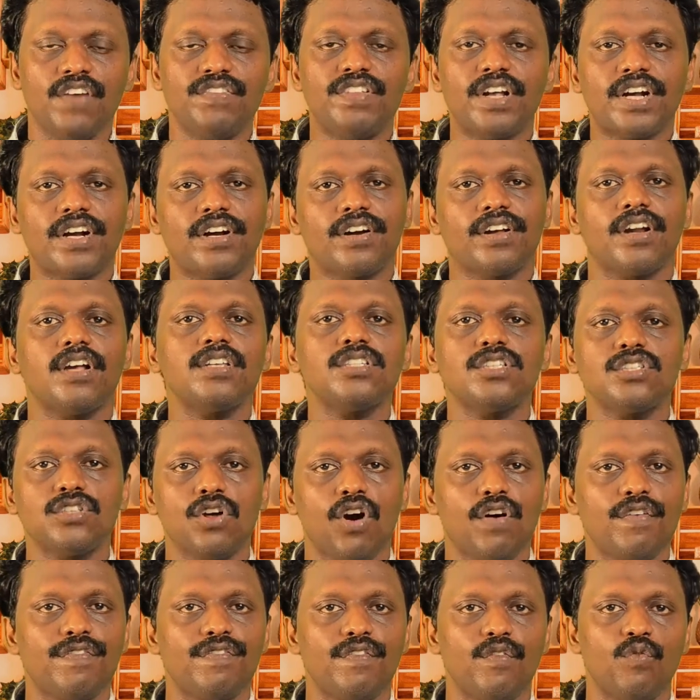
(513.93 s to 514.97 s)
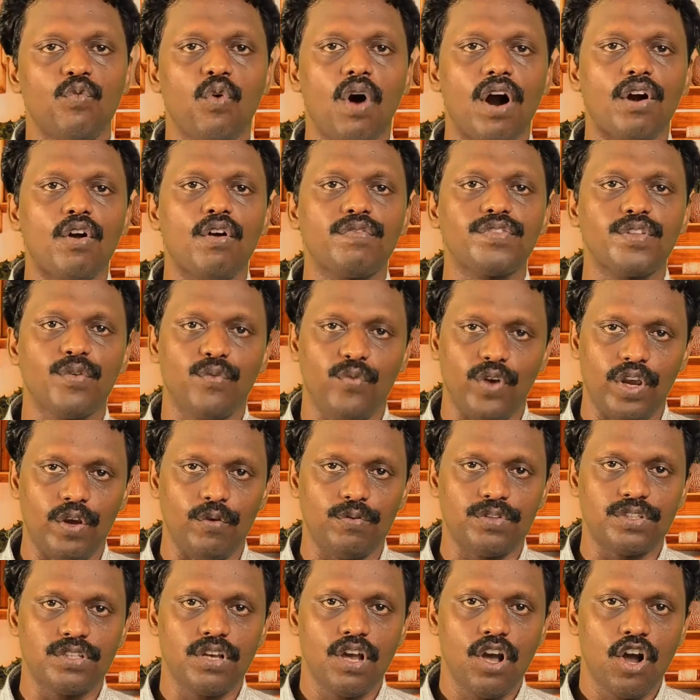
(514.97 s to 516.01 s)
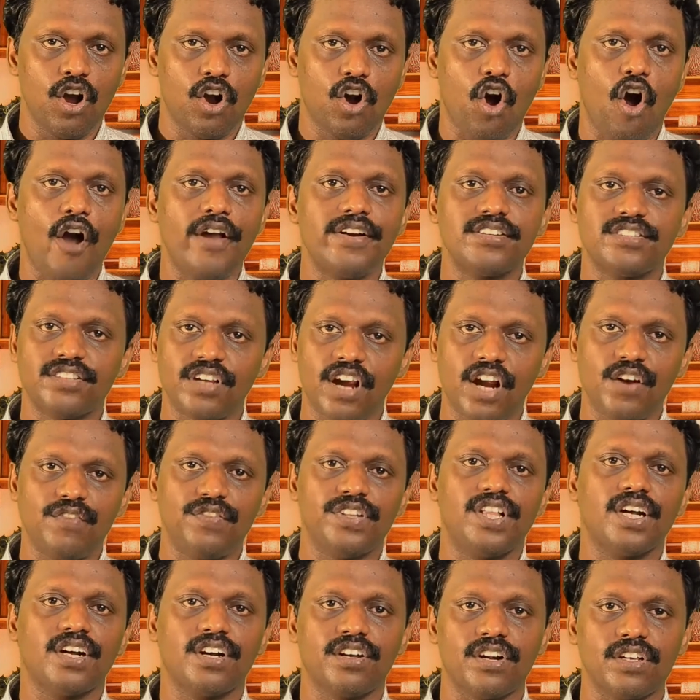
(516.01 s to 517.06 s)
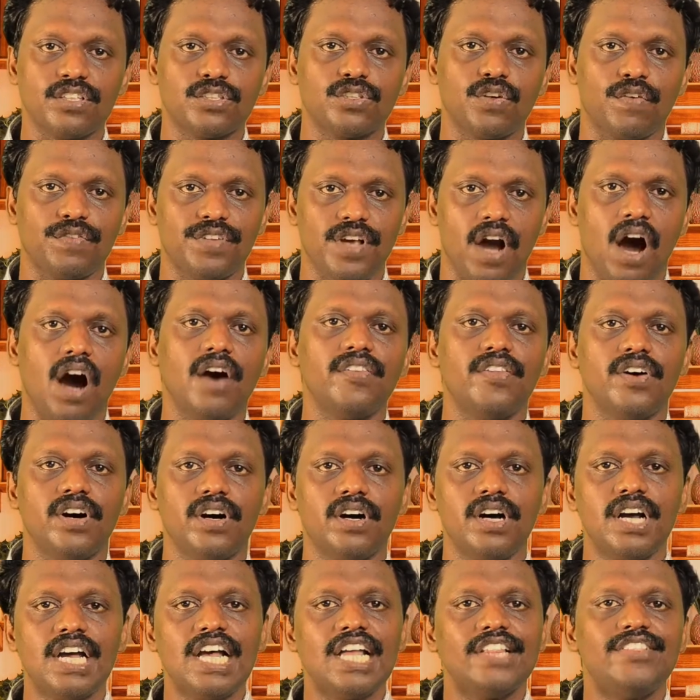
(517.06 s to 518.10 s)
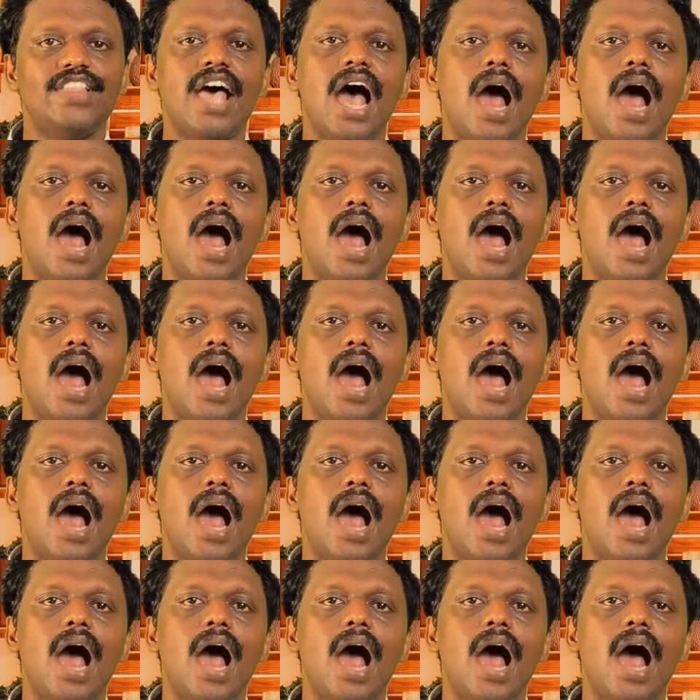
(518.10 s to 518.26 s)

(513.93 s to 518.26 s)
If the crest of one of the waves coincide with the crest of the other,